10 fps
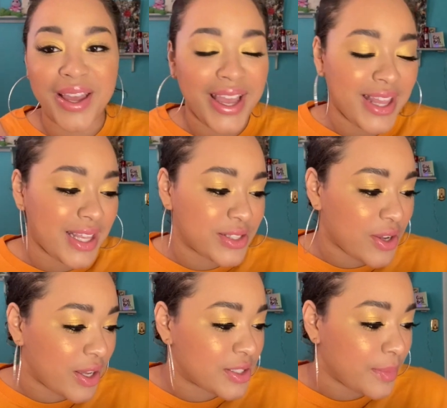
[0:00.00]
Again,
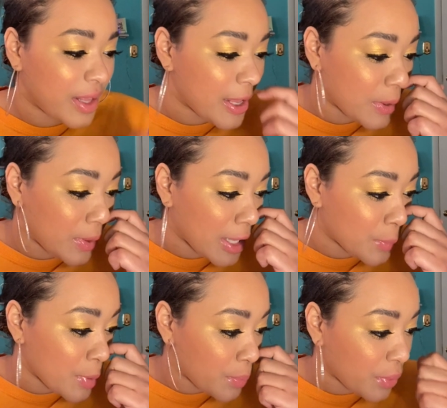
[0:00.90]
that's awesome. I know a
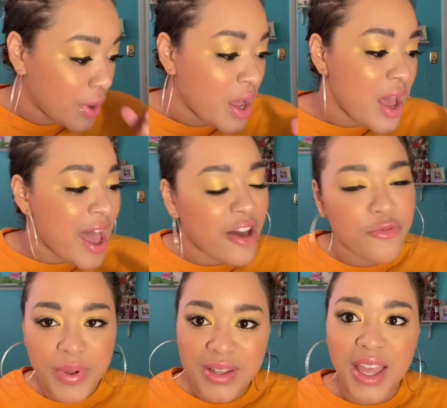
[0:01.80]
lot of people
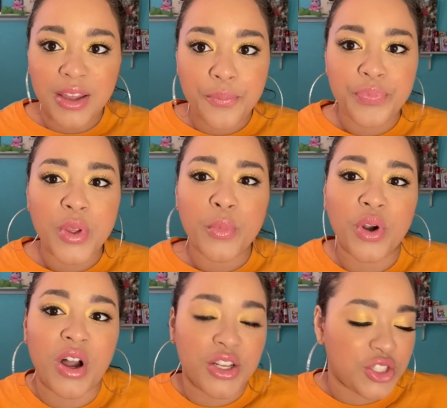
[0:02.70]
have been like, more
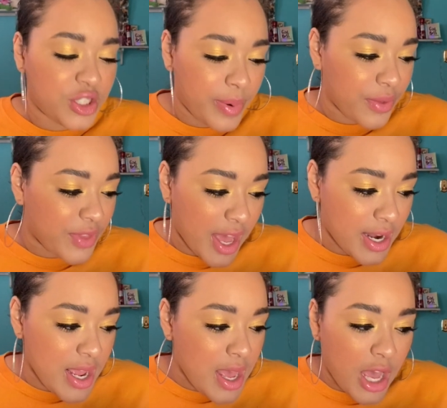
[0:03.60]
cautious about that.